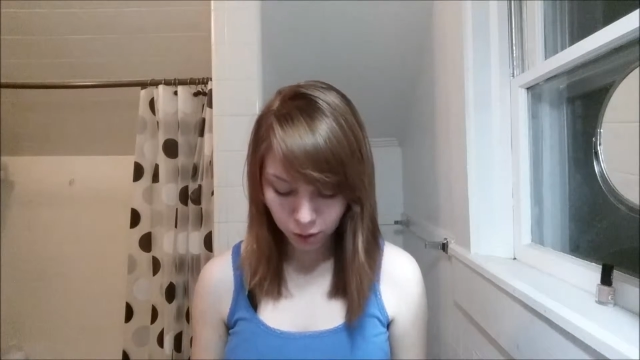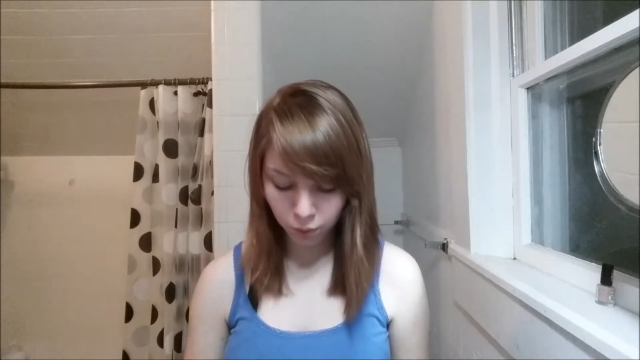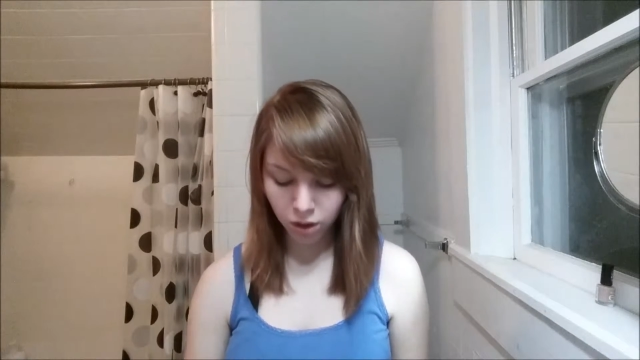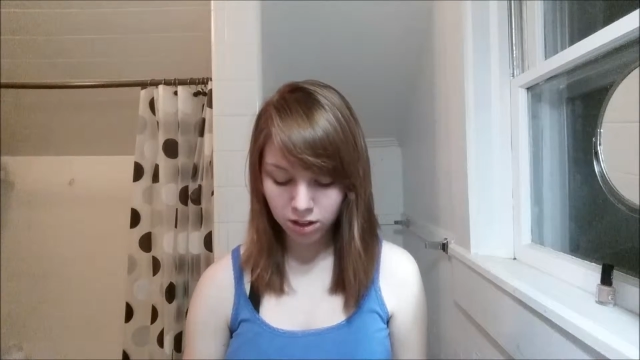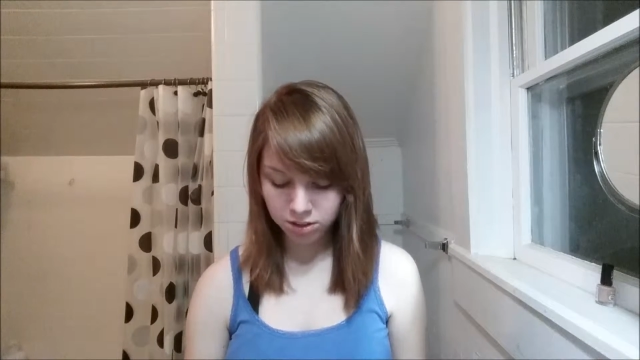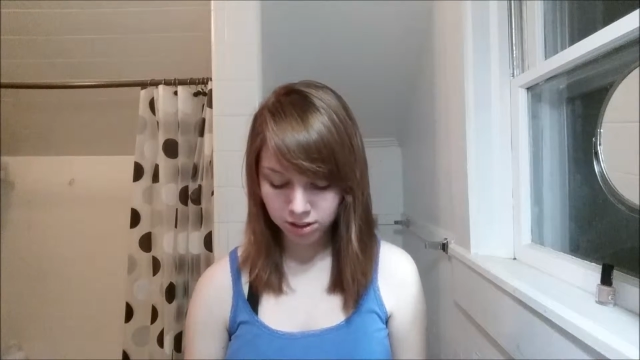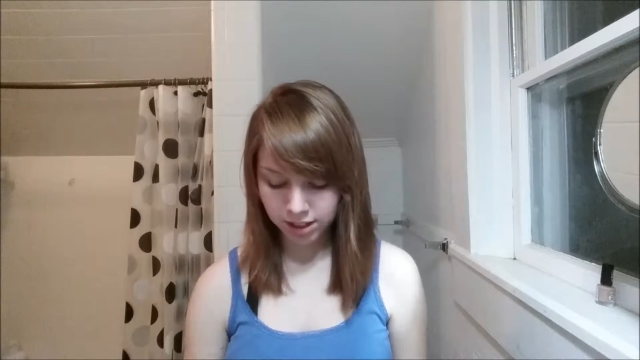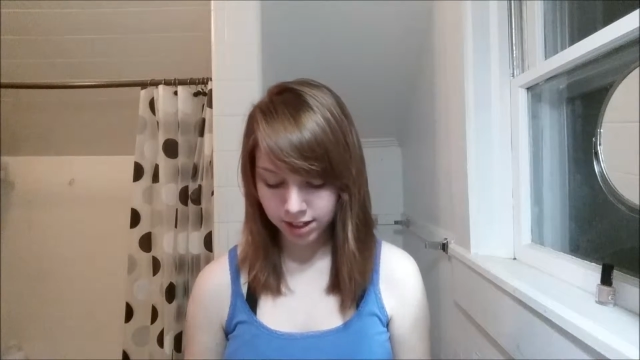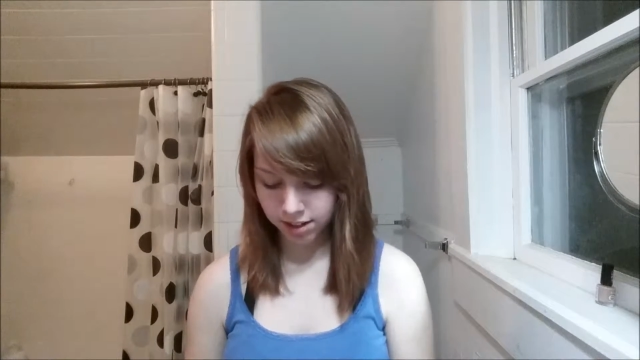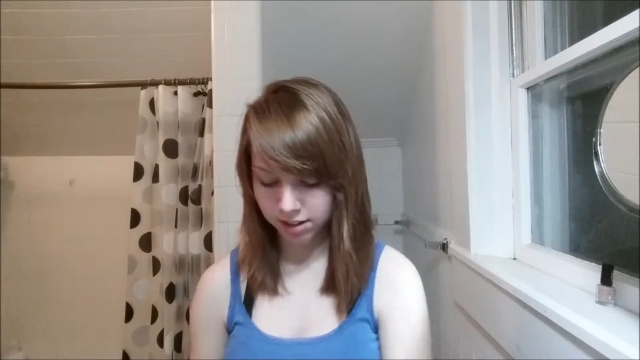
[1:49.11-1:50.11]
you will also
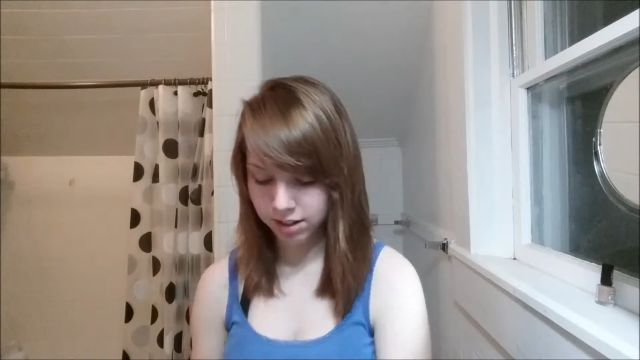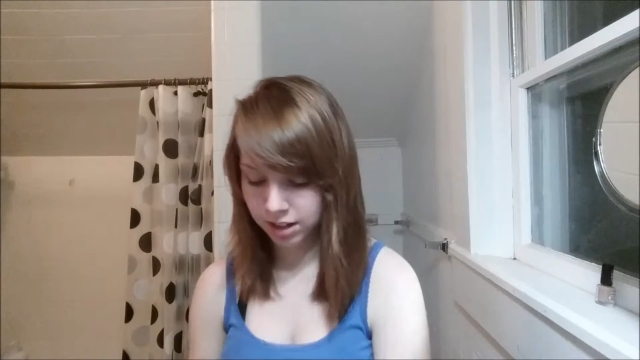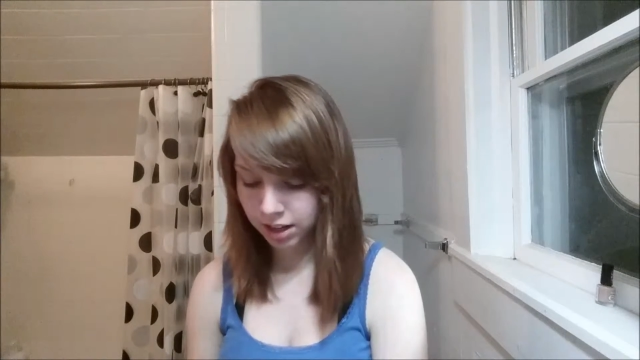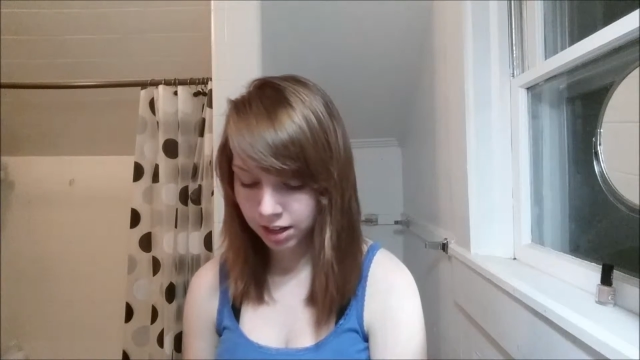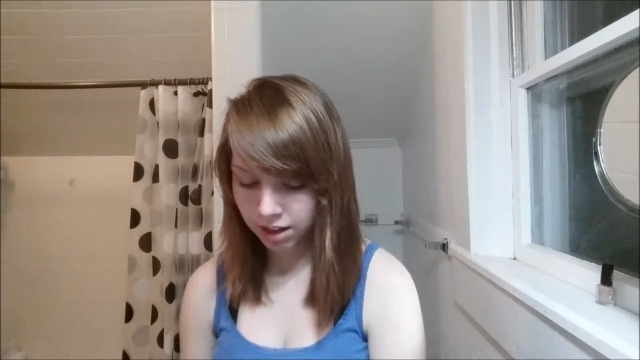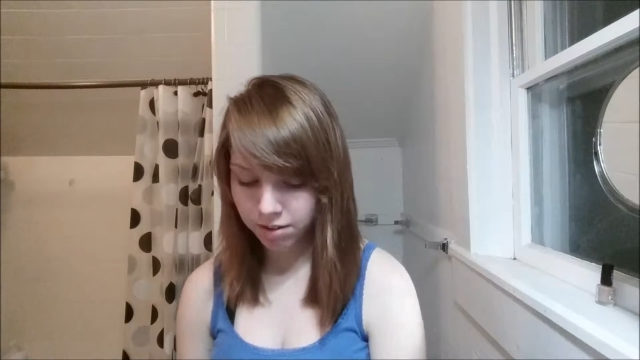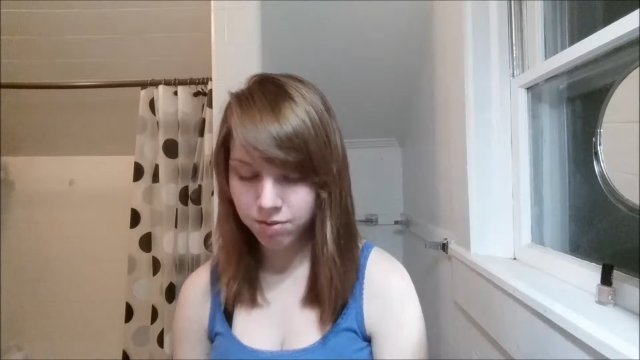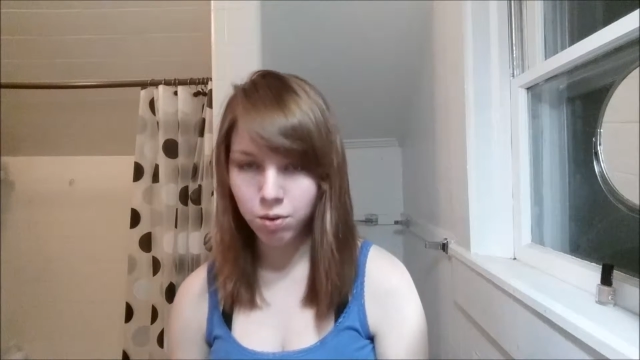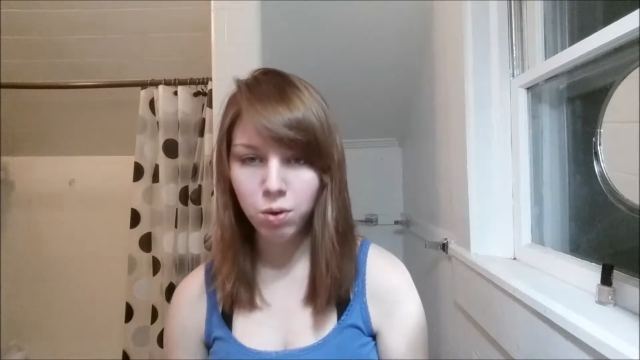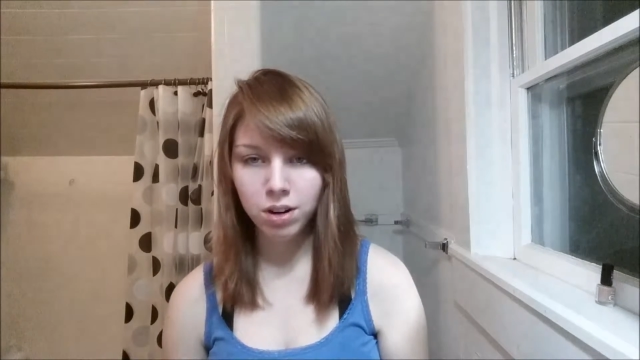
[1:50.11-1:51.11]
need
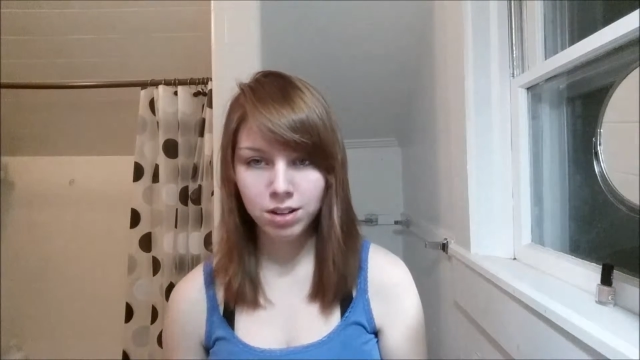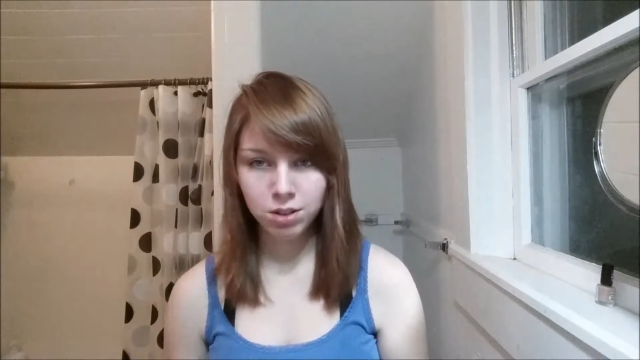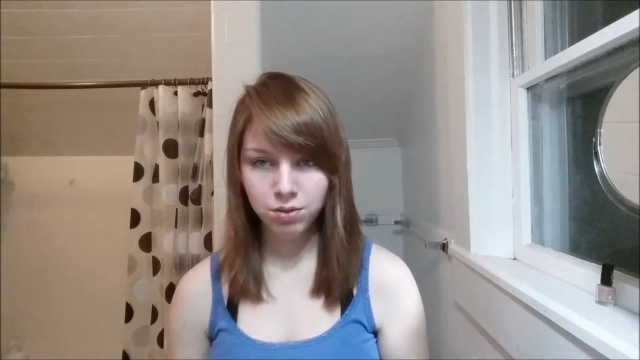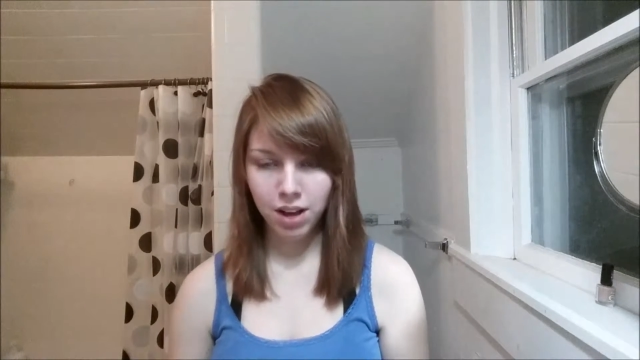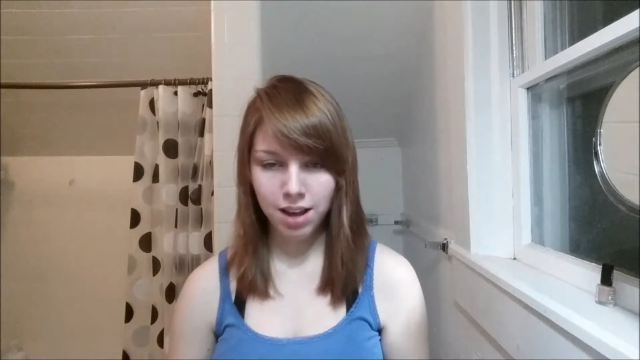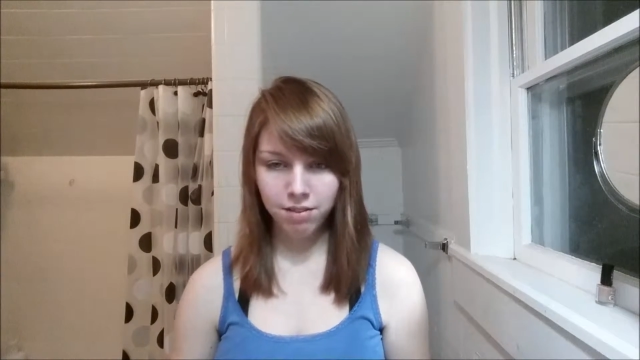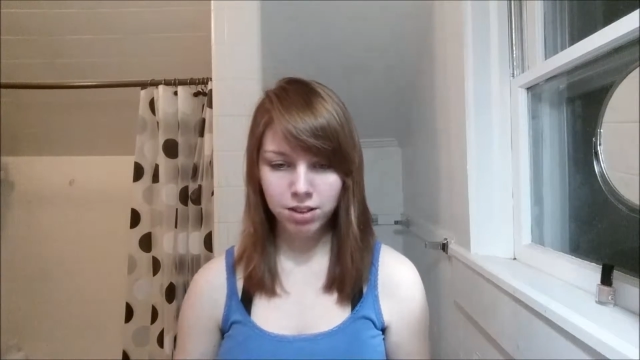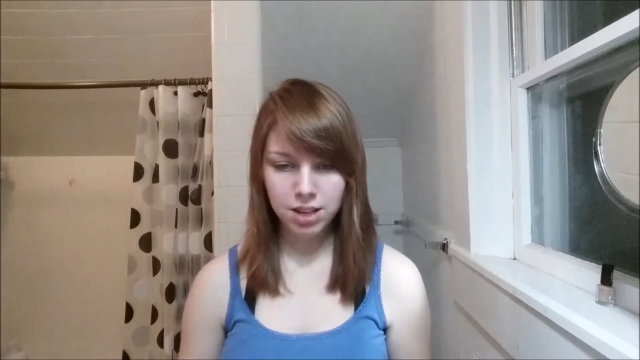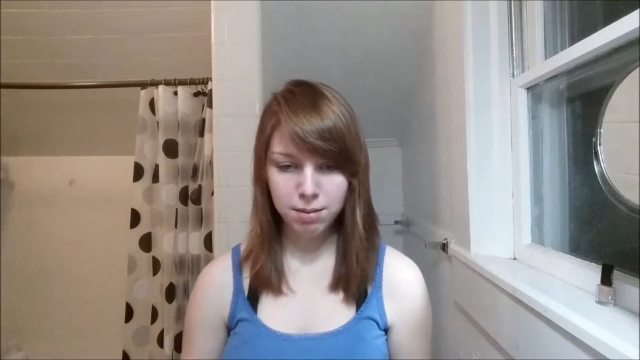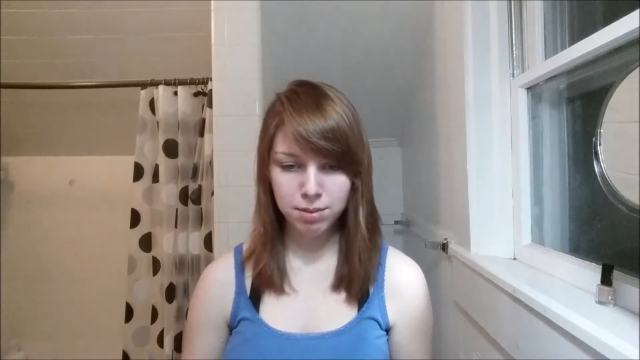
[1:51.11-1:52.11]
4 to 5
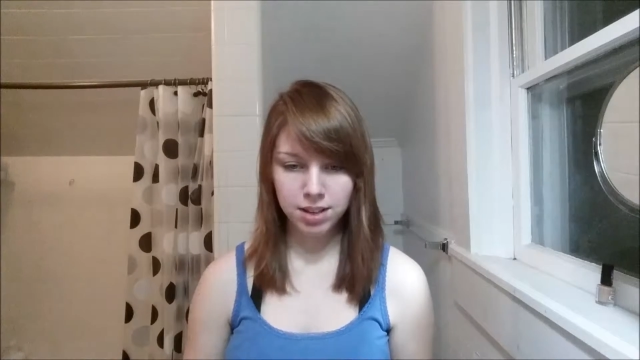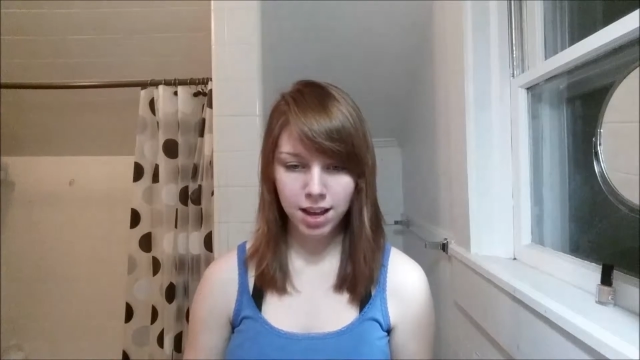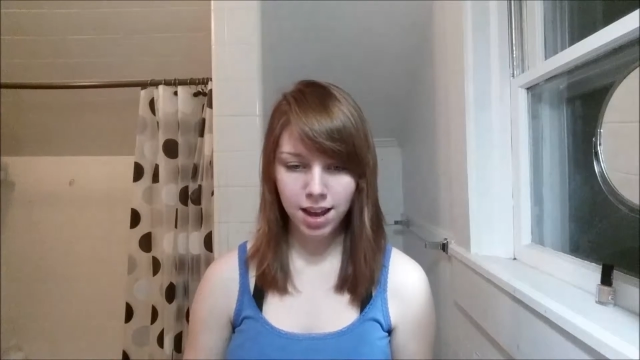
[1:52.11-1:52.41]
clips.